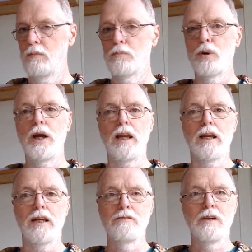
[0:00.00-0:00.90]

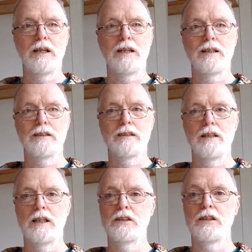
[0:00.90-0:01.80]
brain to
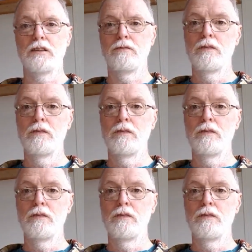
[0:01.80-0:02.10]
let you